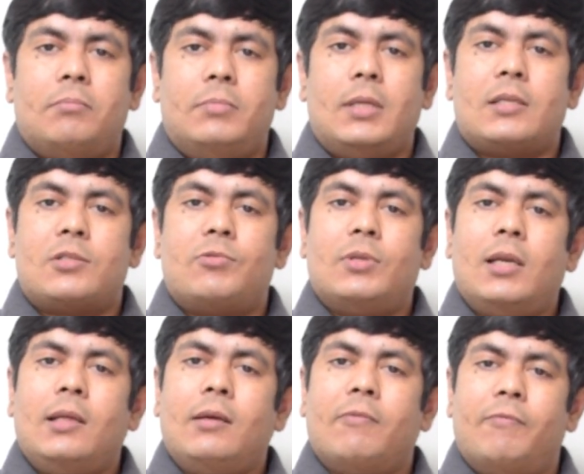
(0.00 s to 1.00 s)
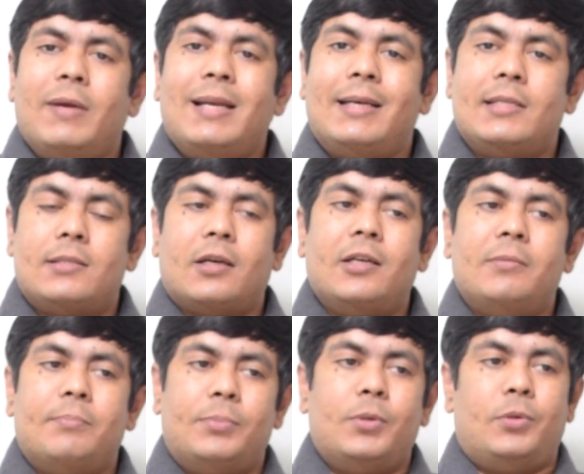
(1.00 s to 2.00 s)
that's really a well
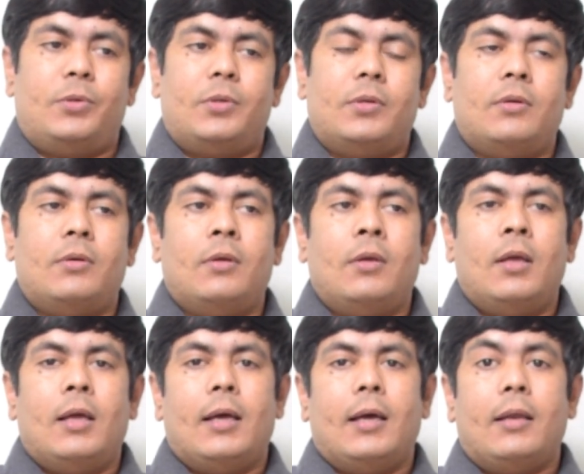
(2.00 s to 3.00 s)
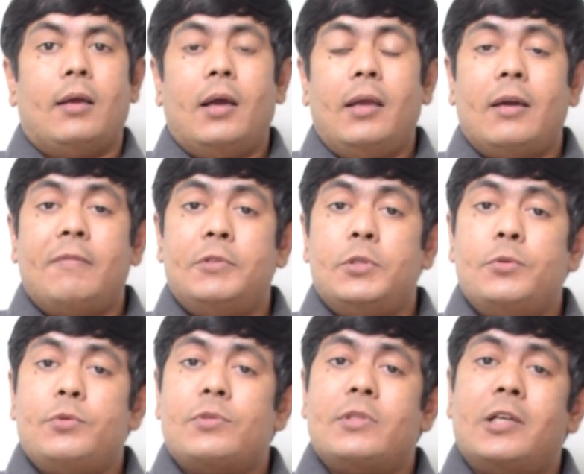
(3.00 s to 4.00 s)
designed book. And I have
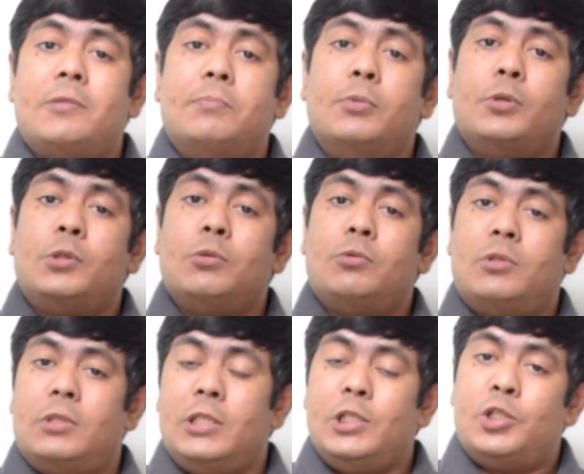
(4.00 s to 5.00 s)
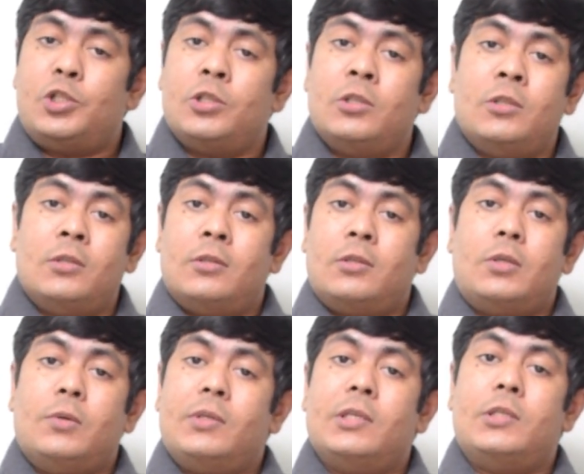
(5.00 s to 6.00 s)
used that book to teach
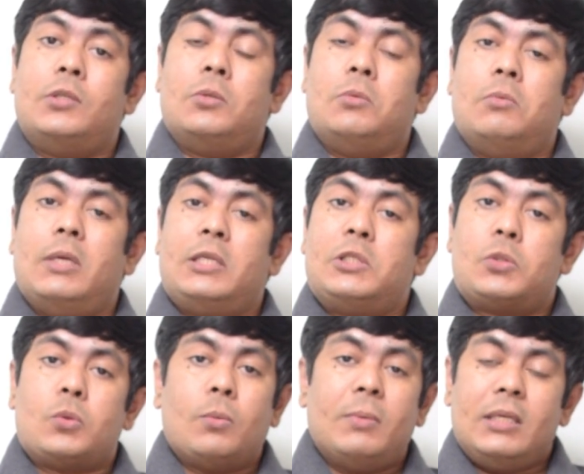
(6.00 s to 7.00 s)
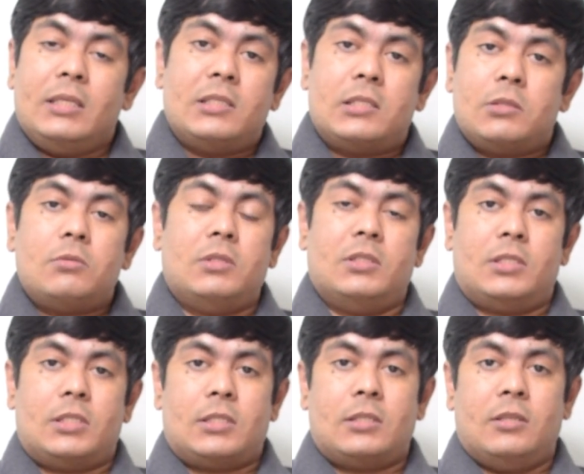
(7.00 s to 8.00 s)
Korean to like so many
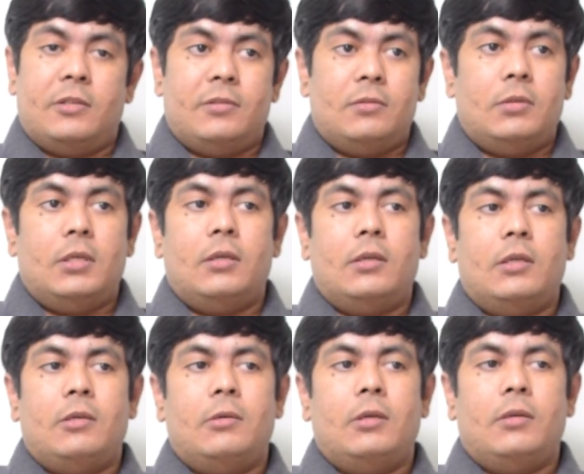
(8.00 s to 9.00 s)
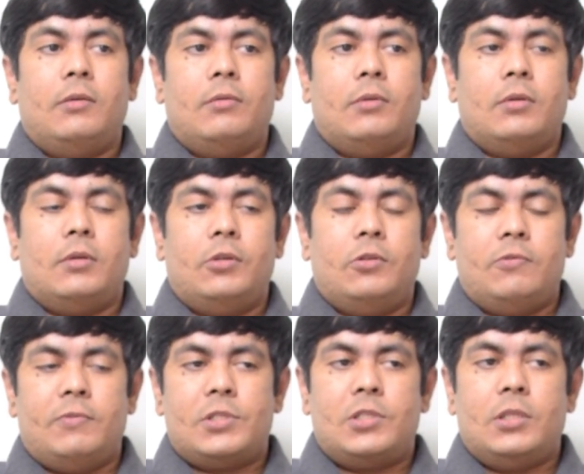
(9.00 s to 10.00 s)
students in the
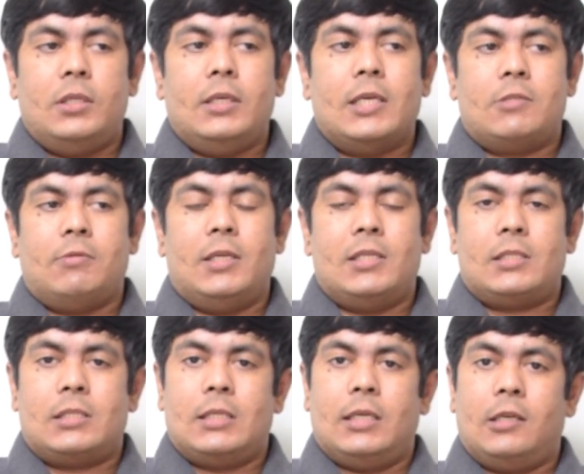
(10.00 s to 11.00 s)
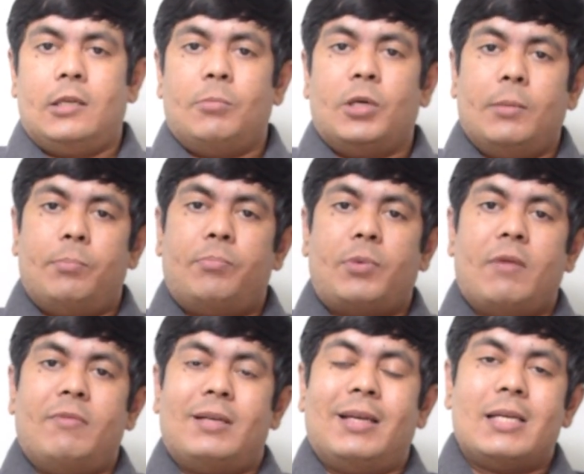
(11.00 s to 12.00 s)
university as well as like in my
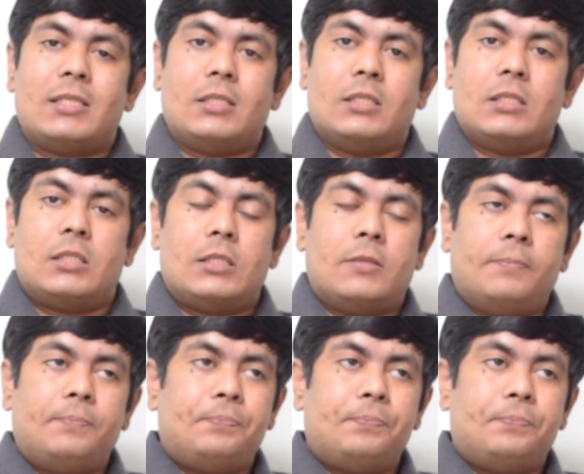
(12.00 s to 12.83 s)
private lessons.